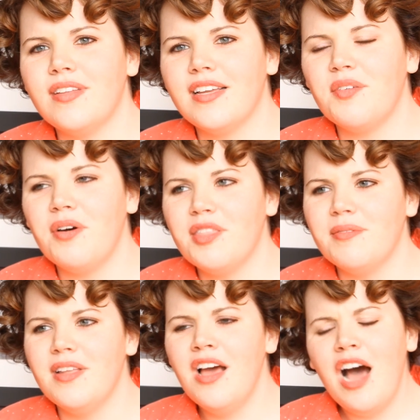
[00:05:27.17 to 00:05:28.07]
Like, I want
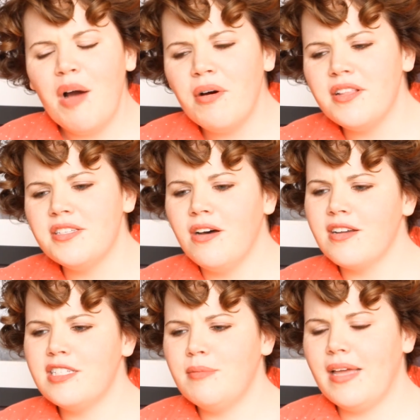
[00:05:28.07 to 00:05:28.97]
the
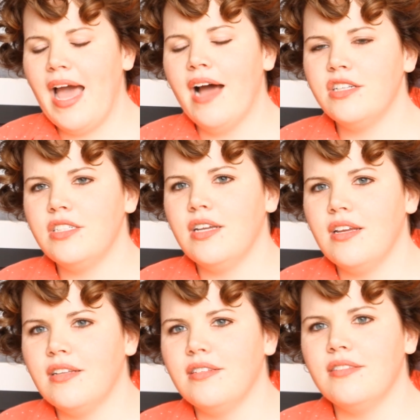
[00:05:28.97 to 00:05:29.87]
songs to be
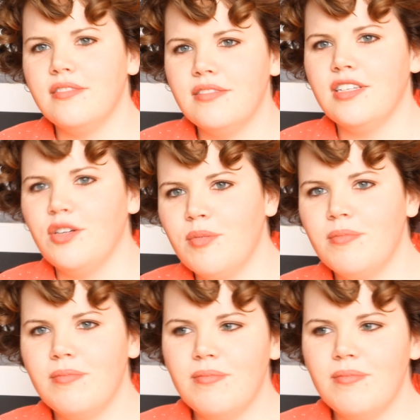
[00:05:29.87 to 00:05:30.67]
catchy and, you know,